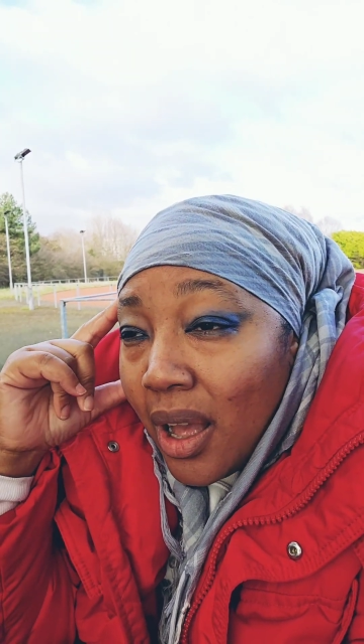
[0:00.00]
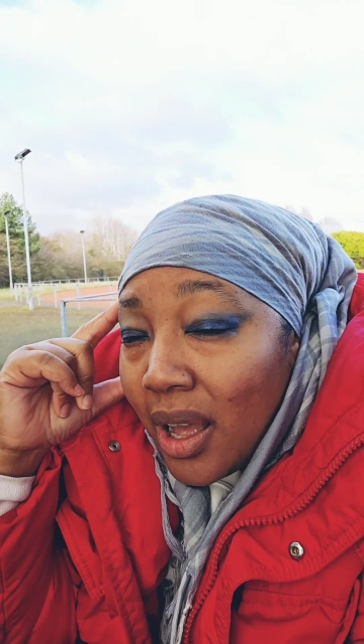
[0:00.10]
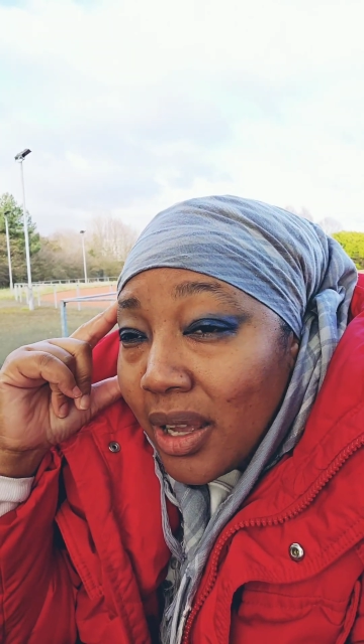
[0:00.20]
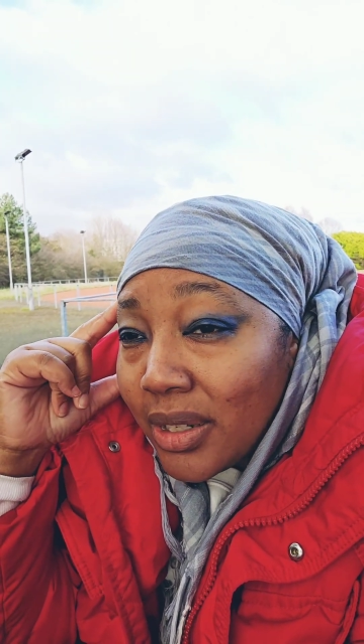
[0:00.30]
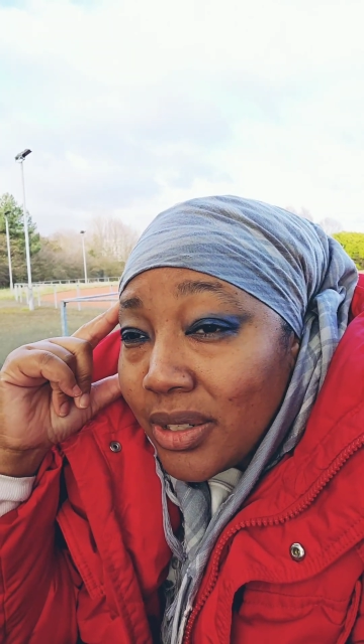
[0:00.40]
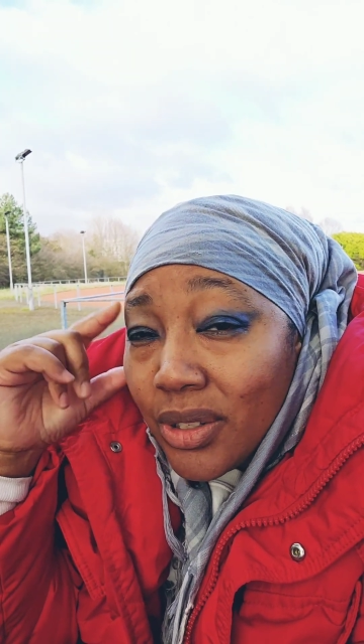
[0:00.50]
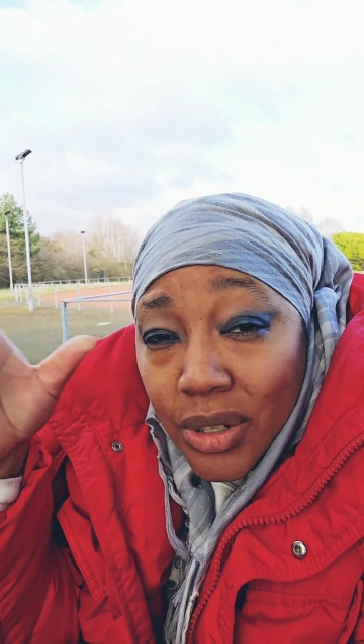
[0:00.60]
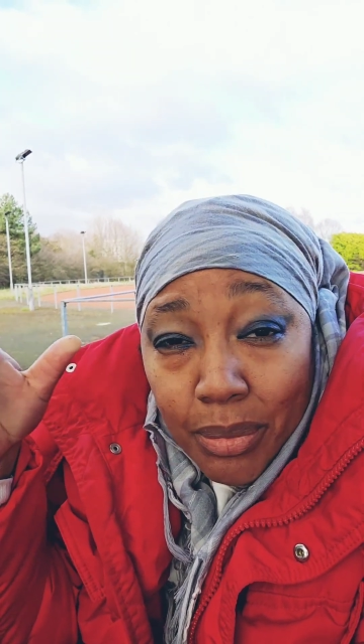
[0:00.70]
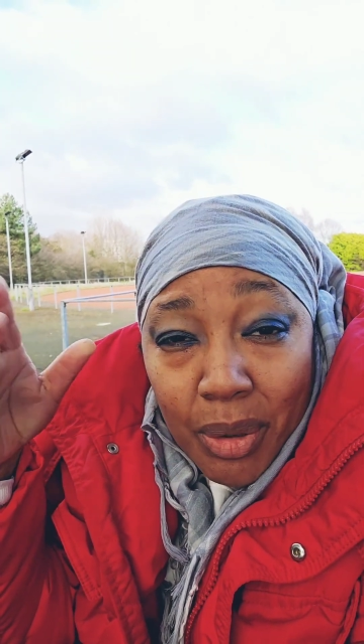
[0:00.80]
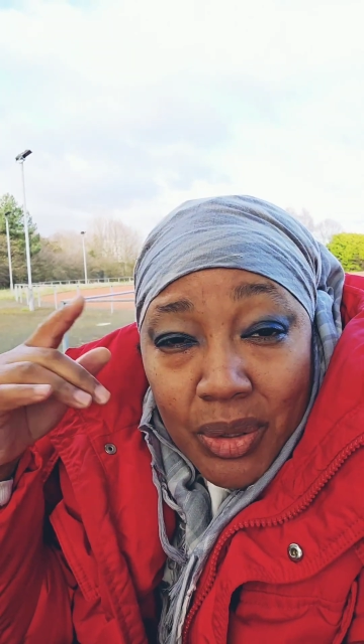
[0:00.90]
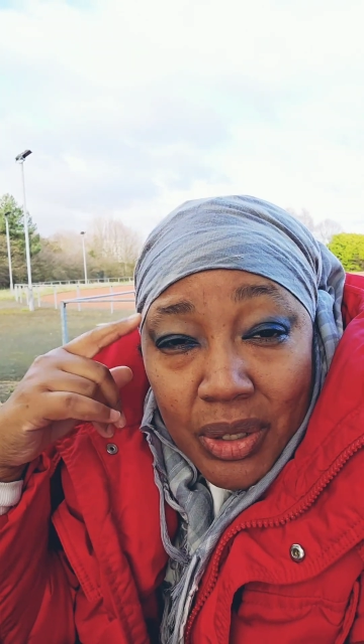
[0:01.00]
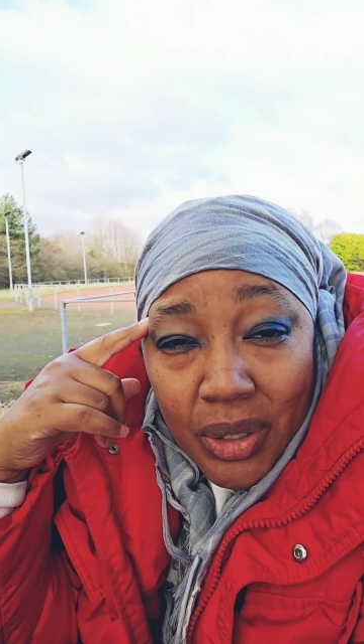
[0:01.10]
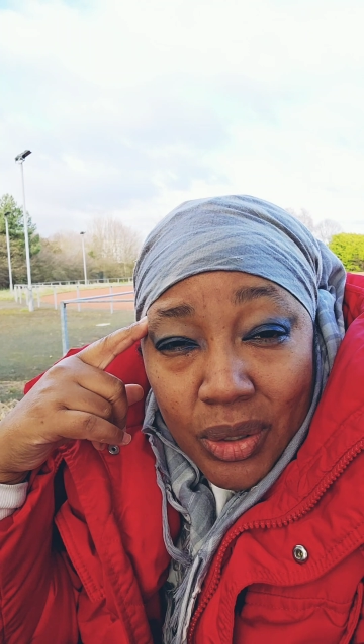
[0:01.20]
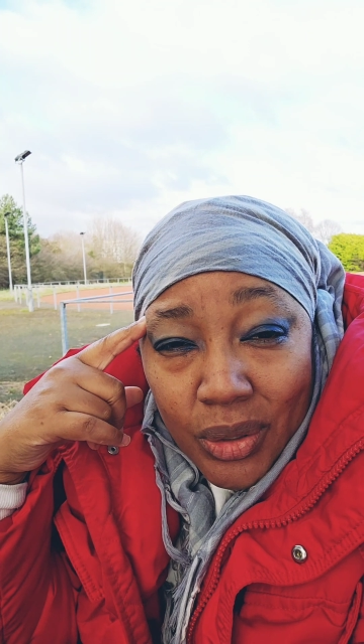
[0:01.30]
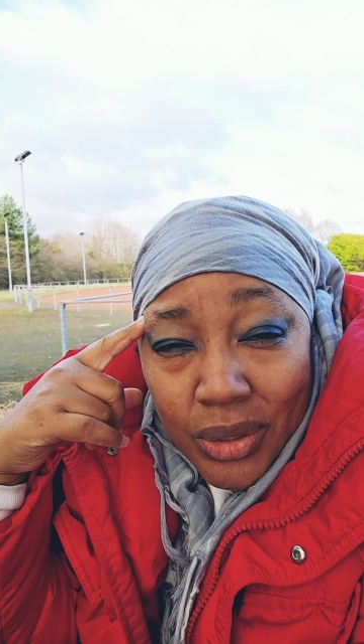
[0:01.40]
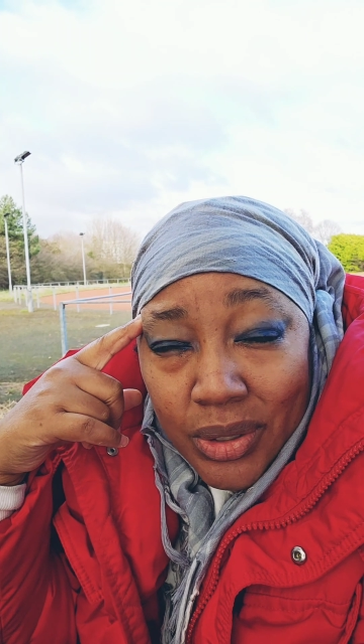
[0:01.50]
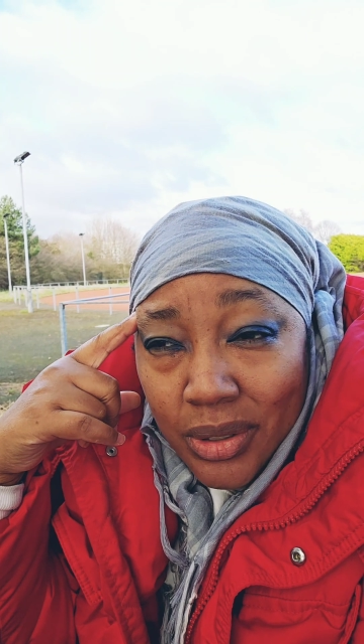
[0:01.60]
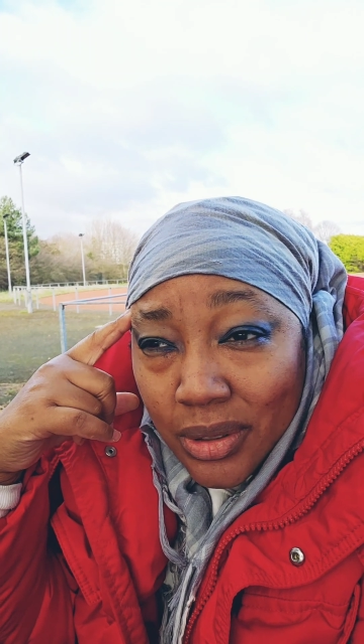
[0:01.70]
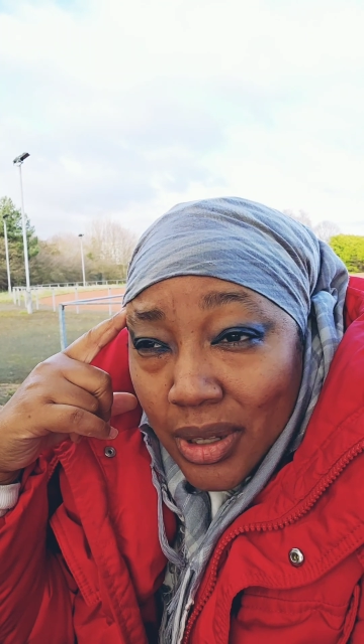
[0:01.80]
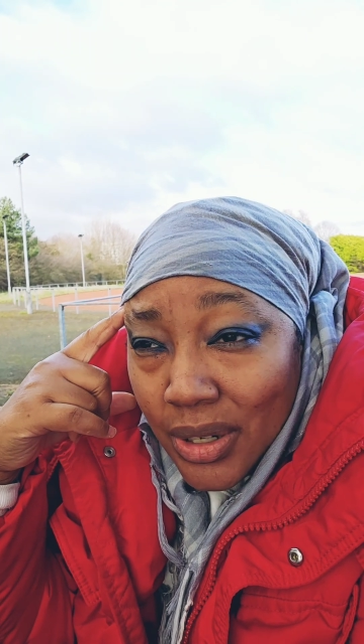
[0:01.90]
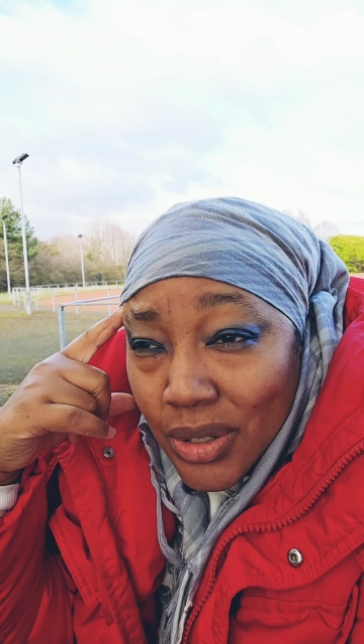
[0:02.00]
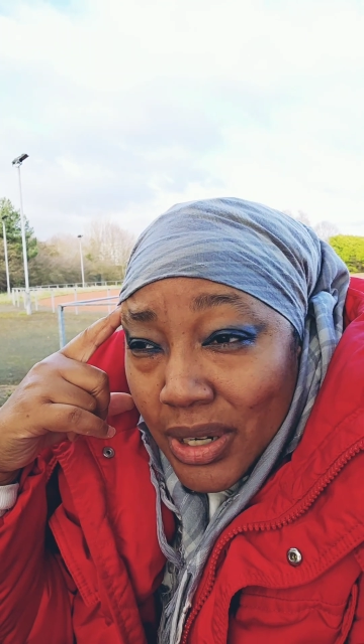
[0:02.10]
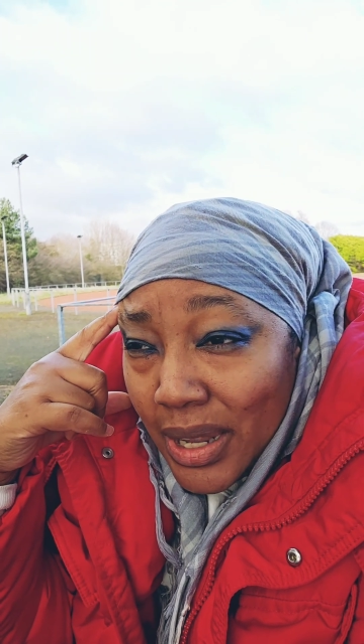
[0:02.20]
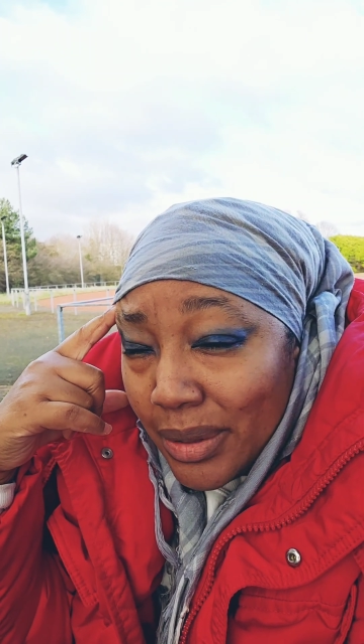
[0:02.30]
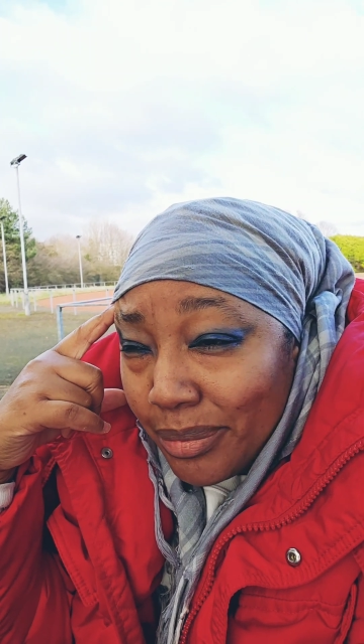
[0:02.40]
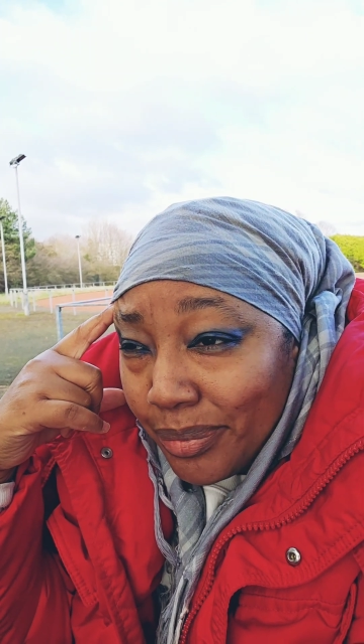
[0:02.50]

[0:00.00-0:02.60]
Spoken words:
I'd done a music course. I'd done a